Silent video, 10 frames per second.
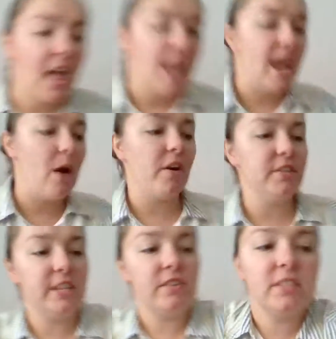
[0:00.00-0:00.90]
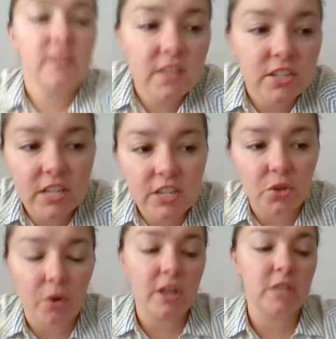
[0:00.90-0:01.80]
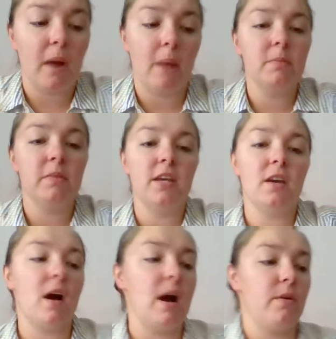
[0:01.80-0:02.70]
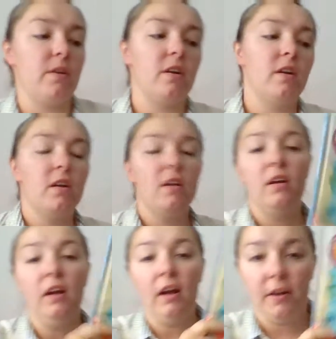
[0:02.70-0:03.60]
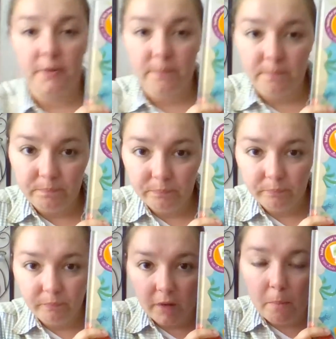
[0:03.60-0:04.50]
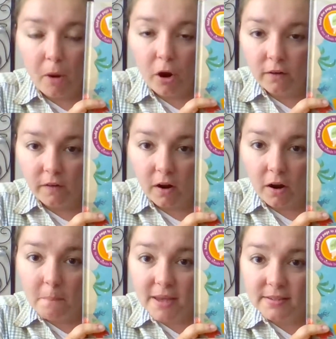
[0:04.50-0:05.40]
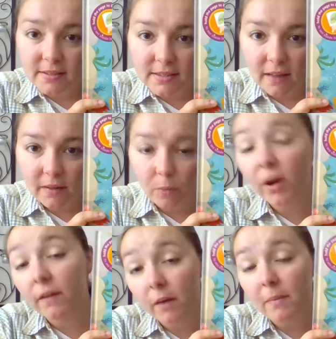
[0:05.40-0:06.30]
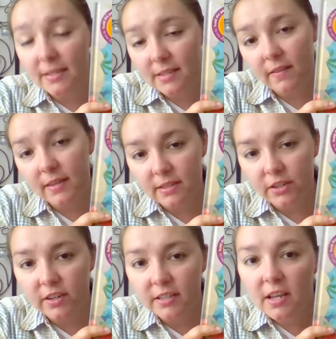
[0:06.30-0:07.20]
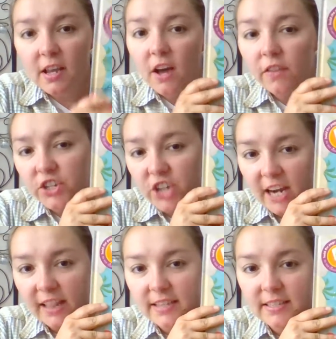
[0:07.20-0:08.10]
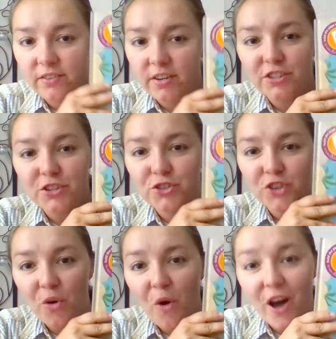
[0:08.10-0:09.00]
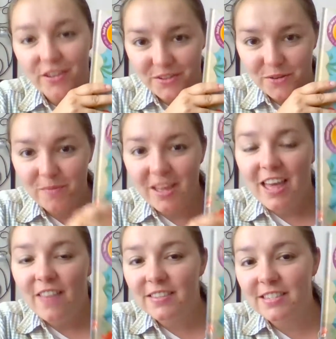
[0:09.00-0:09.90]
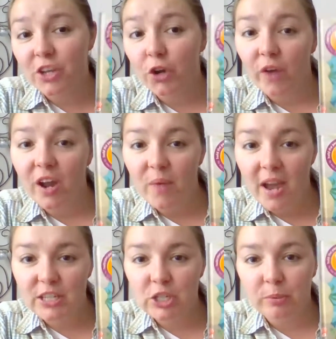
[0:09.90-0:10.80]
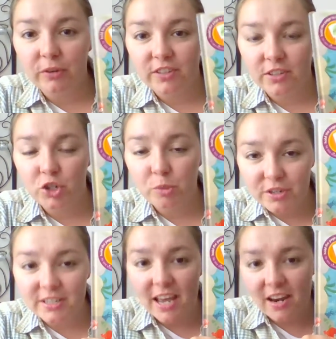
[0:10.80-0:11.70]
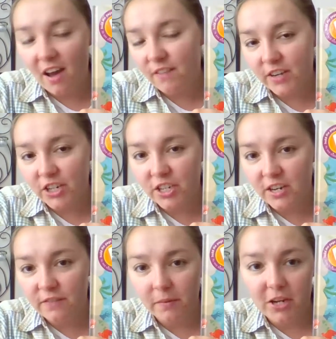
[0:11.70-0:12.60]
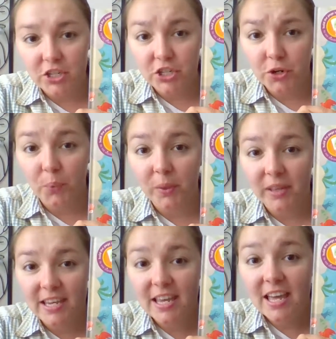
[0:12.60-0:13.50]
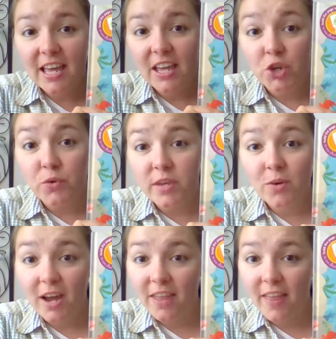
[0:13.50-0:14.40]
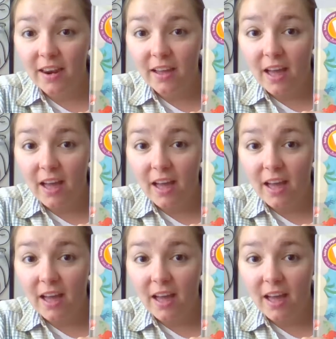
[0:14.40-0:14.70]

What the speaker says: Now, our Secrets of the Seashore is probably our a part of our one of our best-selling series. The Shine a Light series is so awesome. This is a great way to present nonfiction information in a really unique way that